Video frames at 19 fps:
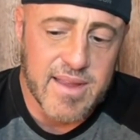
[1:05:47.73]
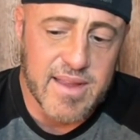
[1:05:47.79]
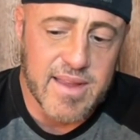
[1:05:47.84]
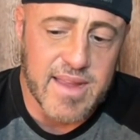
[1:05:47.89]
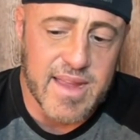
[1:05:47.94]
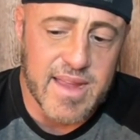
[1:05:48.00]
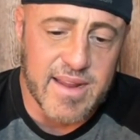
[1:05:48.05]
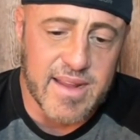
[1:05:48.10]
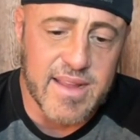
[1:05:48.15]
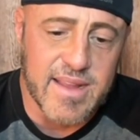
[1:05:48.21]

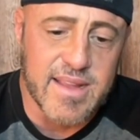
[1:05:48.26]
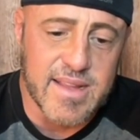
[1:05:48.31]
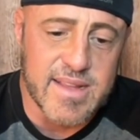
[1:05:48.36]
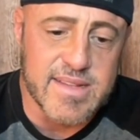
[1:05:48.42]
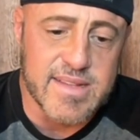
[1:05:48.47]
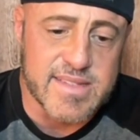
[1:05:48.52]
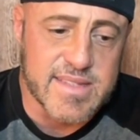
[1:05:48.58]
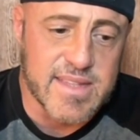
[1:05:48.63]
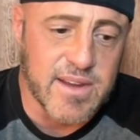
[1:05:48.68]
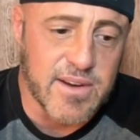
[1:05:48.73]

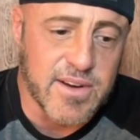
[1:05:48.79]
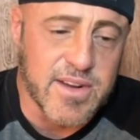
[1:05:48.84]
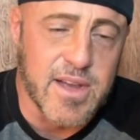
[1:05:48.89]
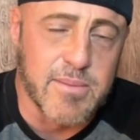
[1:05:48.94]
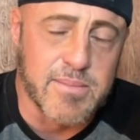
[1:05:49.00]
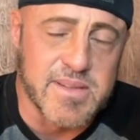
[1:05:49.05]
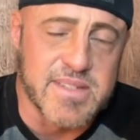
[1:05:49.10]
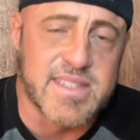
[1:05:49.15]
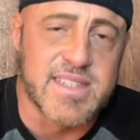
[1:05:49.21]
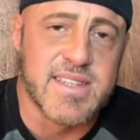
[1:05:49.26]
it's their
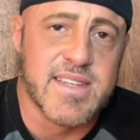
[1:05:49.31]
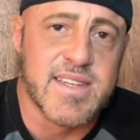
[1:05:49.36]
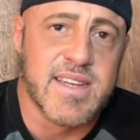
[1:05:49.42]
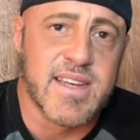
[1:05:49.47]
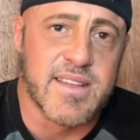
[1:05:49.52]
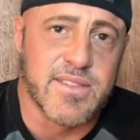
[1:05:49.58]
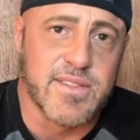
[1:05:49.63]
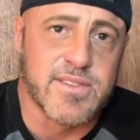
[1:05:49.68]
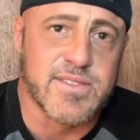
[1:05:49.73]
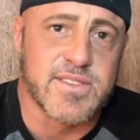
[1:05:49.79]
cup of tea.
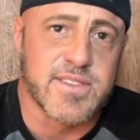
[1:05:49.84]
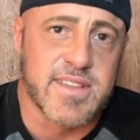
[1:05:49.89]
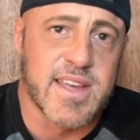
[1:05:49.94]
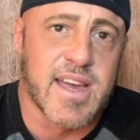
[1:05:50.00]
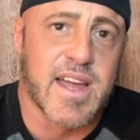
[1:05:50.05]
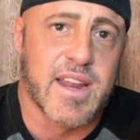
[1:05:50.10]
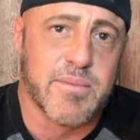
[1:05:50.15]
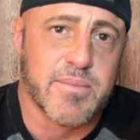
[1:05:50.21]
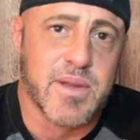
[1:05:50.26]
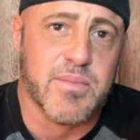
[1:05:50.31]
And those are the
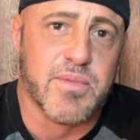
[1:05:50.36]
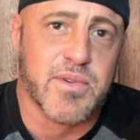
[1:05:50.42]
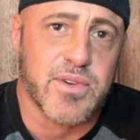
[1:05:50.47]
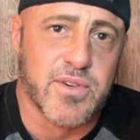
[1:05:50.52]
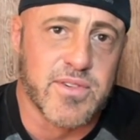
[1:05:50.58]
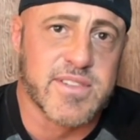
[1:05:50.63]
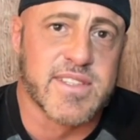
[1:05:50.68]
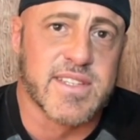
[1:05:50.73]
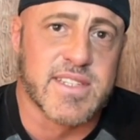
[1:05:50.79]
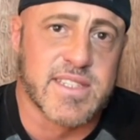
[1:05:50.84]
kind of people who
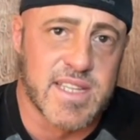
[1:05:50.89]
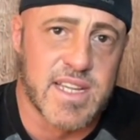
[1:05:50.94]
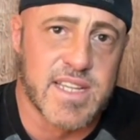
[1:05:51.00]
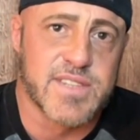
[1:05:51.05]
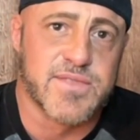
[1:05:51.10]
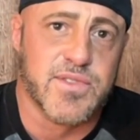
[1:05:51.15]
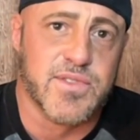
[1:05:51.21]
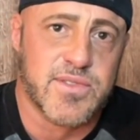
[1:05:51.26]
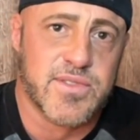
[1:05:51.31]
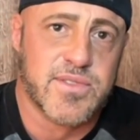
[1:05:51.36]
are
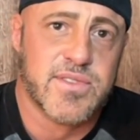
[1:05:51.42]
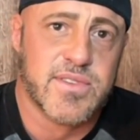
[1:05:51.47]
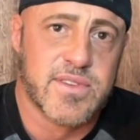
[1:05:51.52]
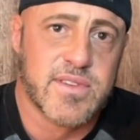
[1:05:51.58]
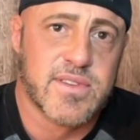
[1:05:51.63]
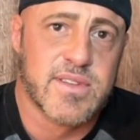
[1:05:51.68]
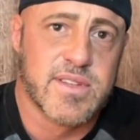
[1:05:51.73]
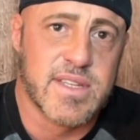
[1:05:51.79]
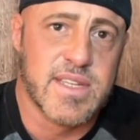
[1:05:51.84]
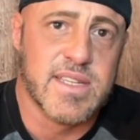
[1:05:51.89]
successful.
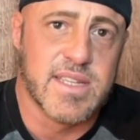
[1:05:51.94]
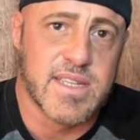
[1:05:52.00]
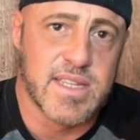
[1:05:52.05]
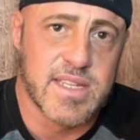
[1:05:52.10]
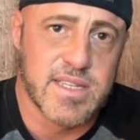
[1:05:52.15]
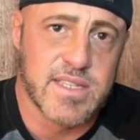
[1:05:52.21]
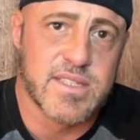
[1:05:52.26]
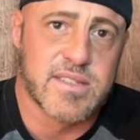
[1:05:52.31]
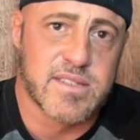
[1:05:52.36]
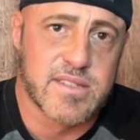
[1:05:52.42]
He,
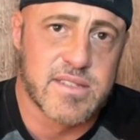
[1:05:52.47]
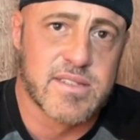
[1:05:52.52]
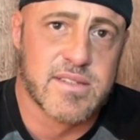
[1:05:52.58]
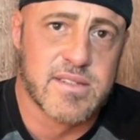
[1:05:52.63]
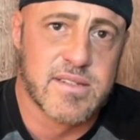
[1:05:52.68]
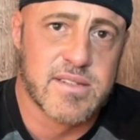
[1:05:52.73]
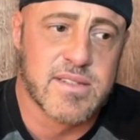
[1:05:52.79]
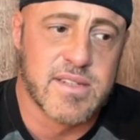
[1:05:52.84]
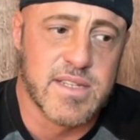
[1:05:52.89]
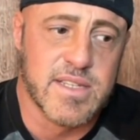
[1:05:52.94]
he's,
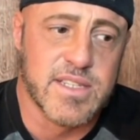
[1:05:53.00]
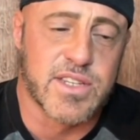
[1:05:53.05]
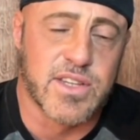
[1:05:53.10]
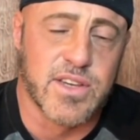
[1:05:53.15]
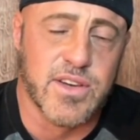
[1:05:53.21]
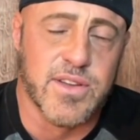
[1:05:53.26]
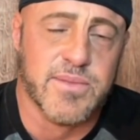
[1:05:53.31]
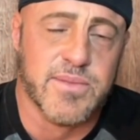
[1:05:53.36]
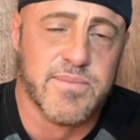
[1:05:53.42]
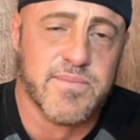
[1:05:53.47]
he's good.